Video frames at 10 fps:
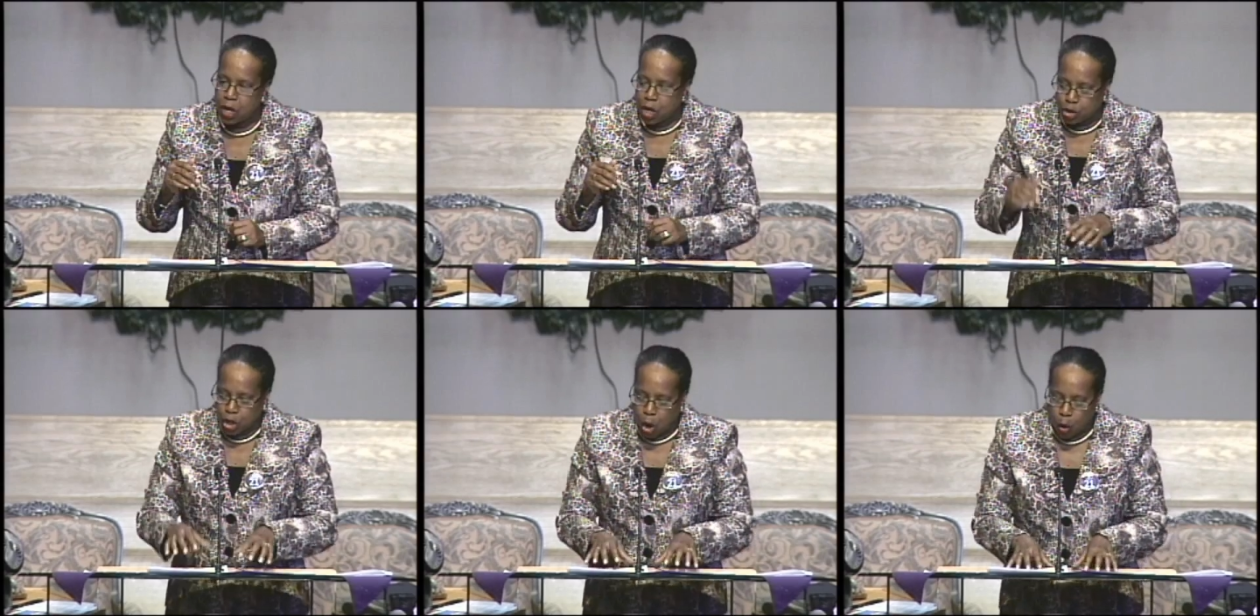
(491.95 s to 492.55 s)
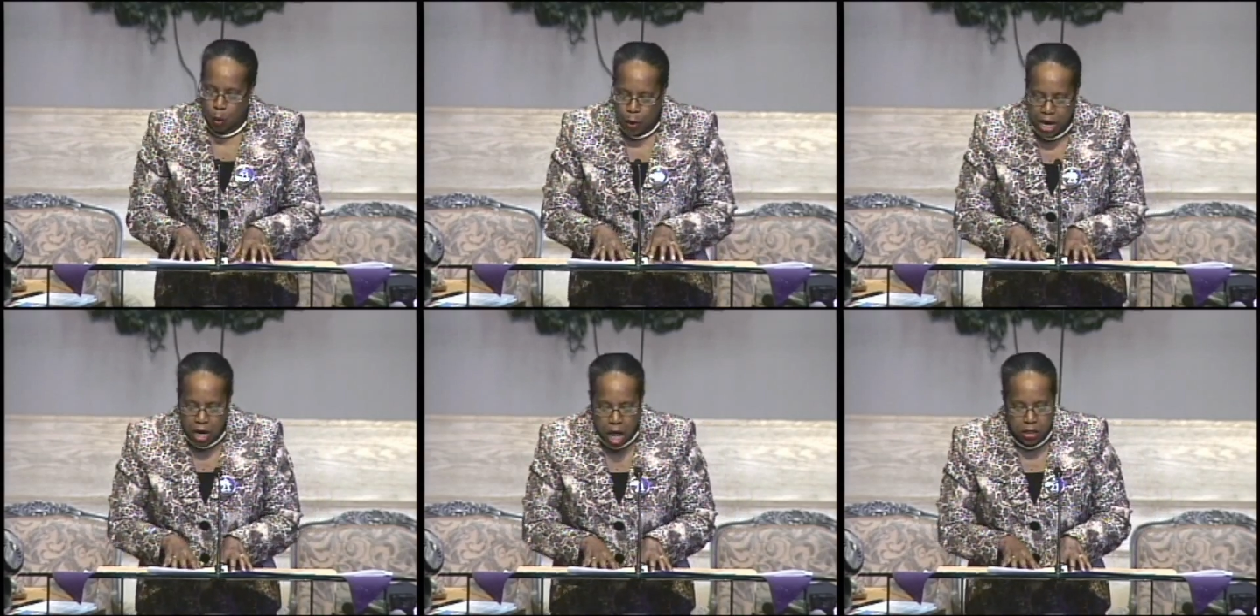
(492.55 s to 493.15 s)
So we
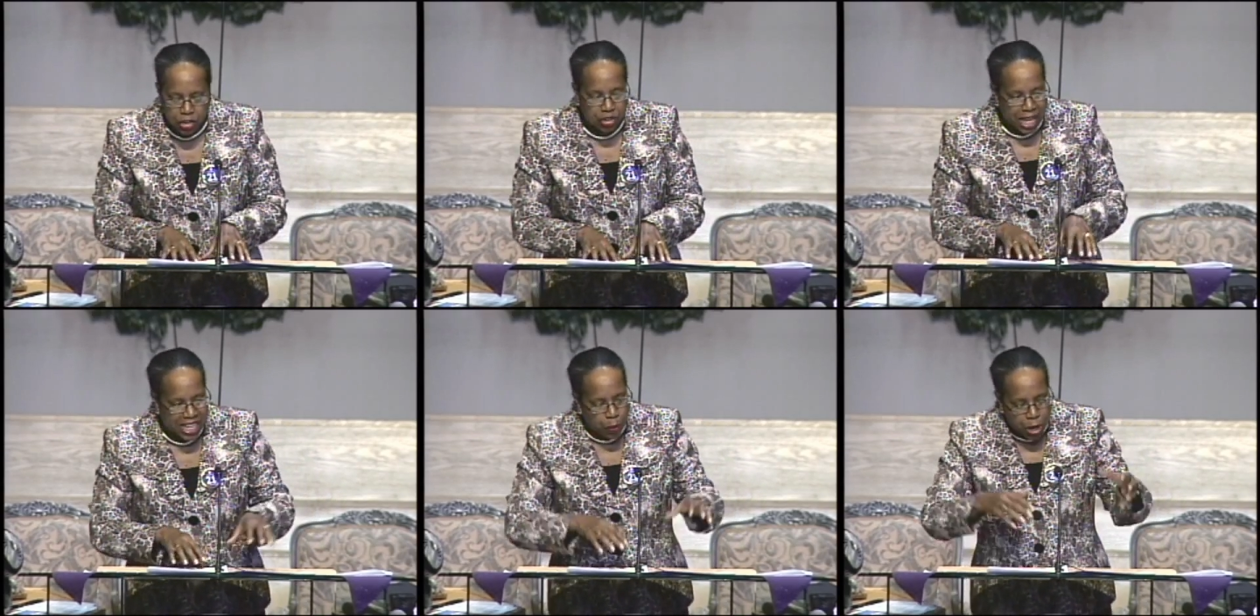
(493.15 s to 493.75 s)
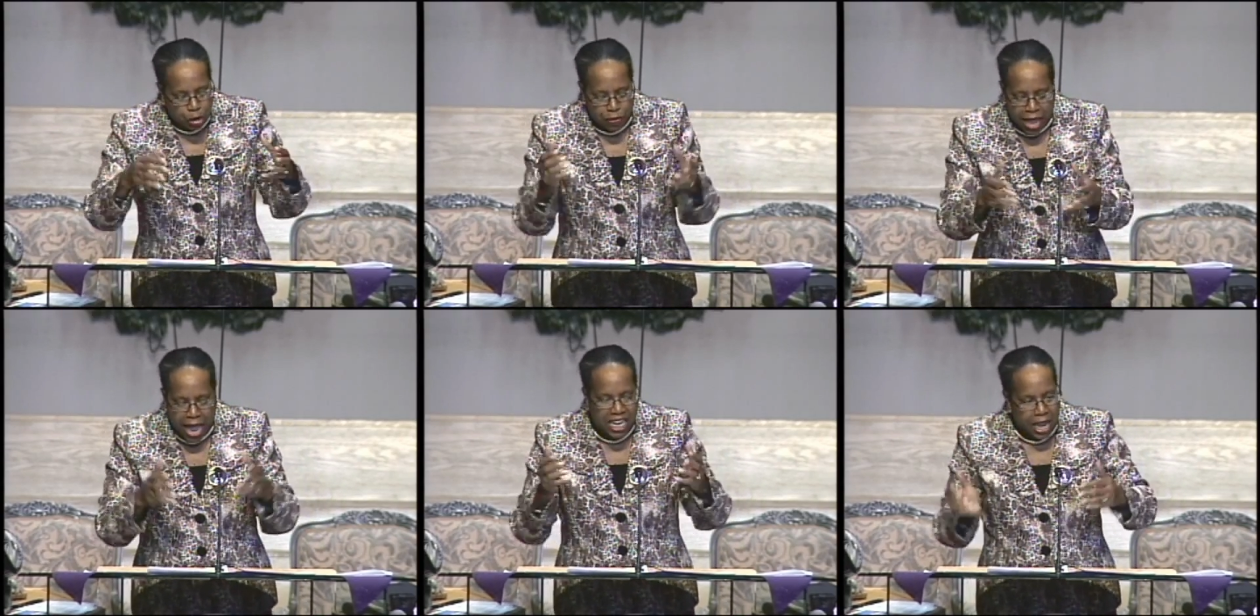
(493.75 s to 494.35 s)
understand that we're
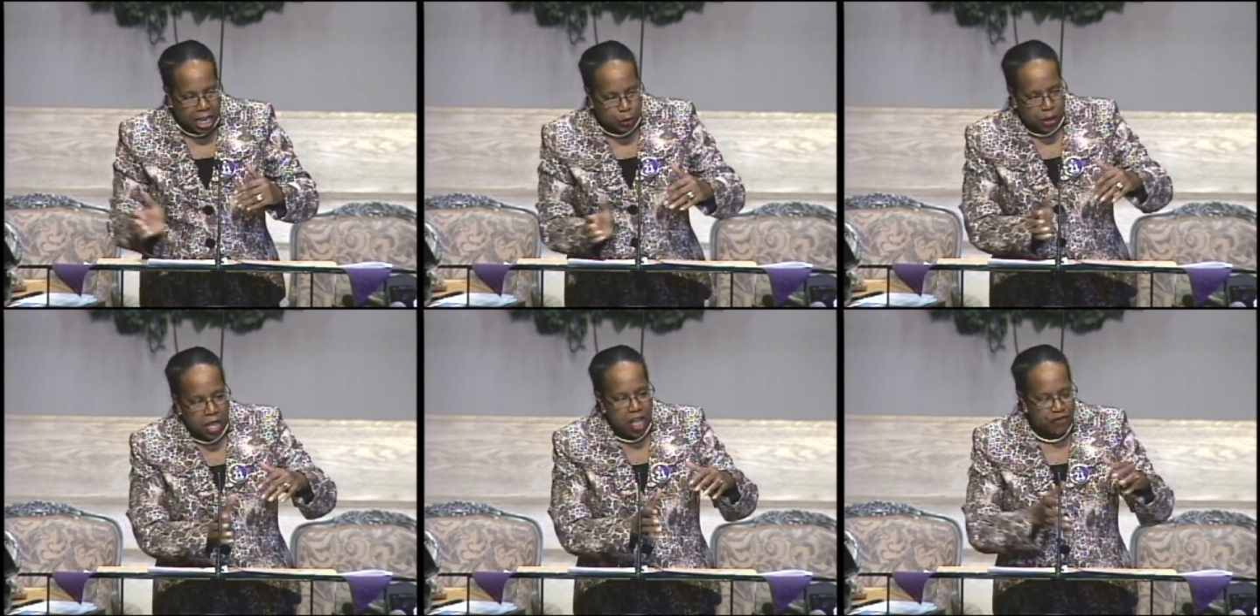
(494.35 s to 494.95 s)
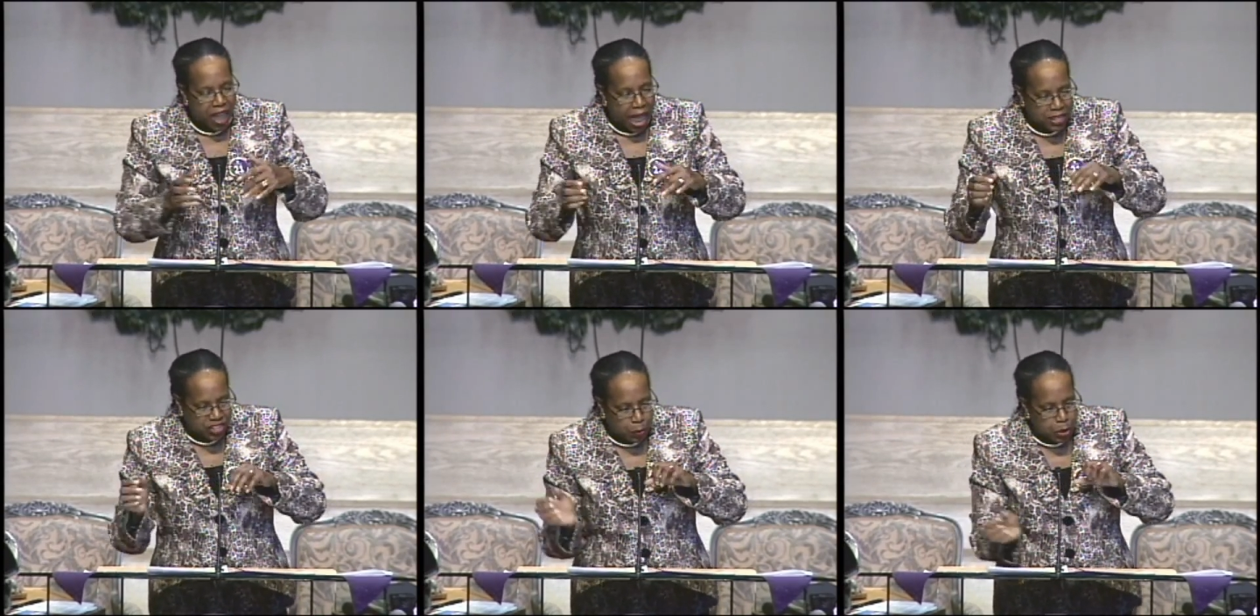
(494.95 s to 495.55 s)
creating as we
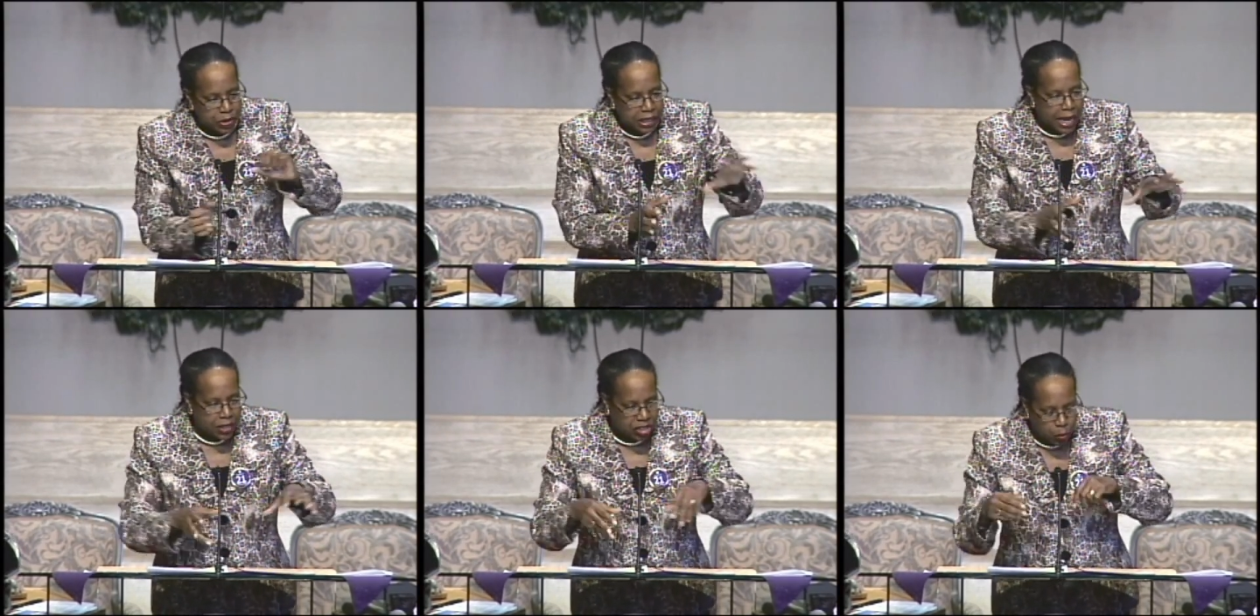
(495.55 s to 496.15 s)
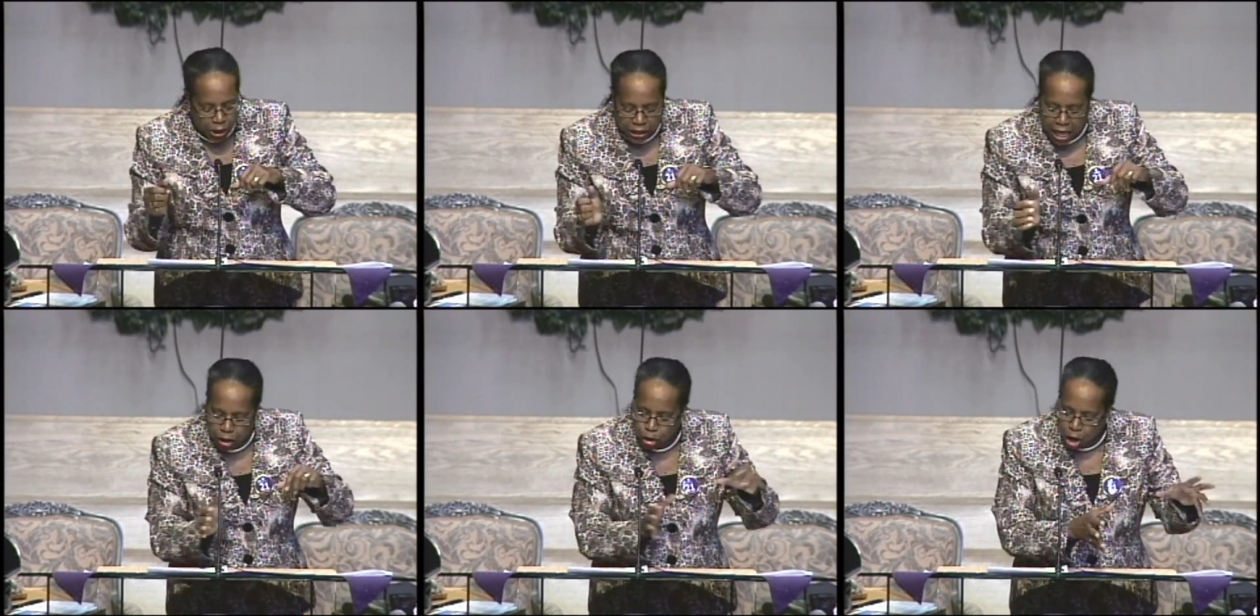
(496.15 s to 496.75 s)
fast and we release and we
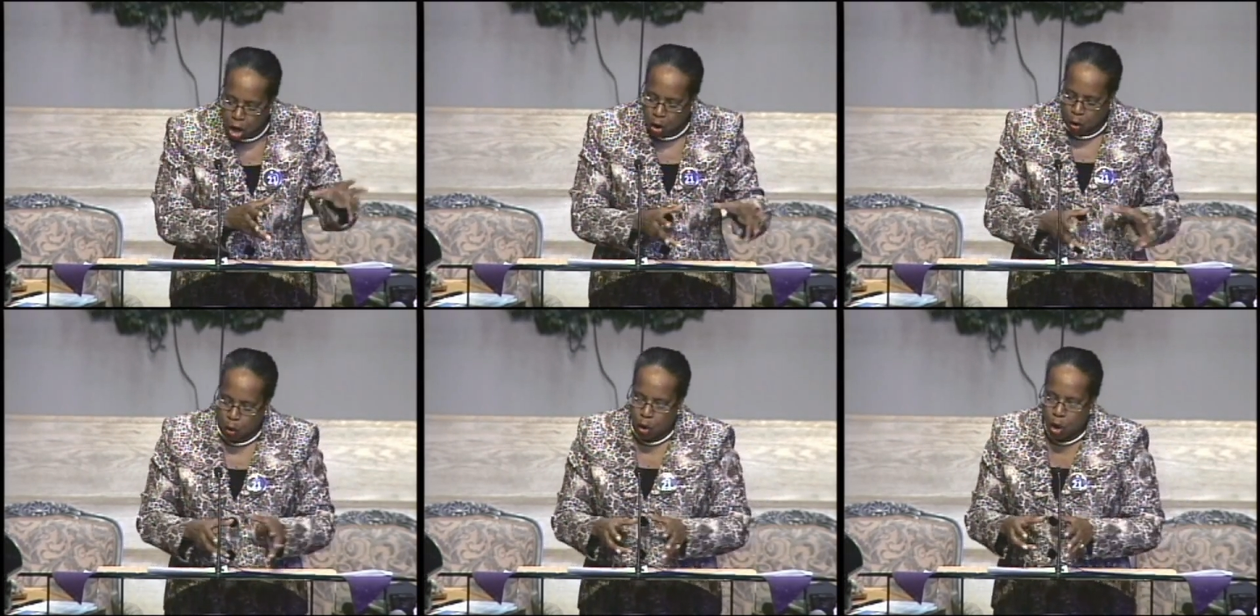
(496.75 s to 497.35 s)
let go.